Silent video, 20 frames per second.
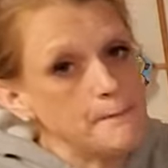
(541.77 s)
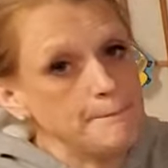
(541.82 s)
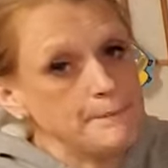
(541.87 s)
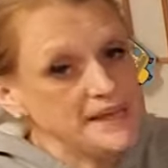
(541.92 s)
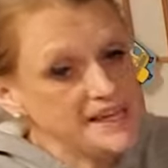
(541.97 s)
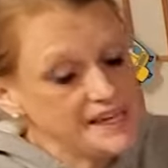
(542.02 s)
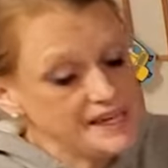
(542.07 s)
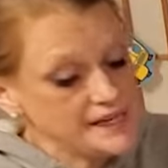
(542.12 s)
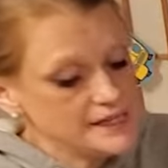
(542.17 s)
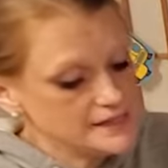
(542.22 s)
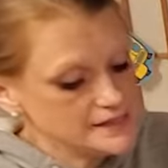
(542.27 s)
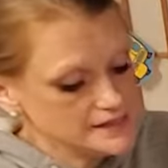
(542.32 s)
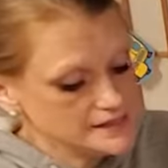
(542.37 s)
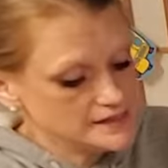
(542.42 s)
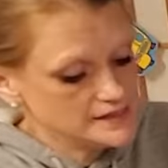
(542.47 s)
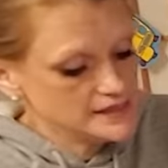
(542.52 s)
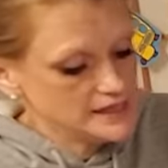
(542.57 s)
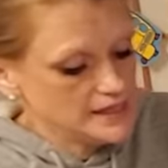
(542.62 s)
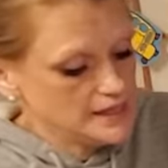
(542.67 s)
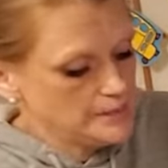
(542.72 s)
B,
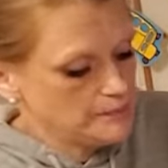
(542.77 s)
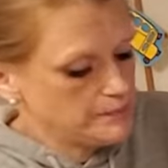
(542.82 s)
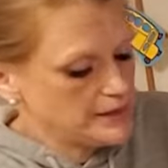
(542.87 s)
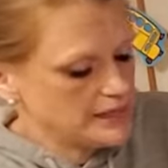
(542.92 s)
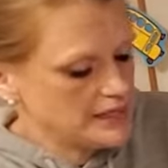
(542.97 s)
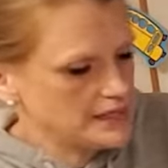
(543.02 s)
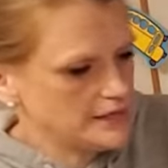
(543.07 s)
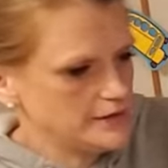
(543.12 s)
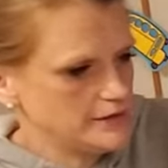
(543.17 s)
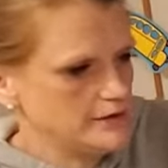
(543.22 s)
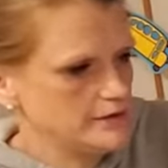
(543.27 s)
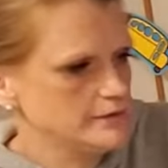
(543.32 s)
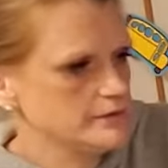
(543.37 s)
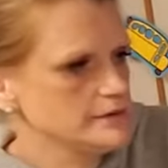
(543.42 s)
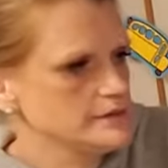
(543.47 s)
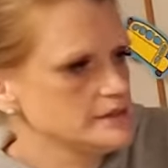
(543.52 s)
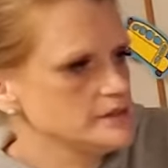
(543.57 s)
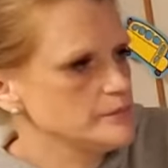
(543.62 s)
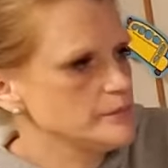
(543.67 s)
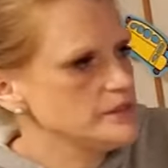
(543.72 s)
C pattern.
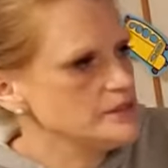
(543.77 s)
It's going to be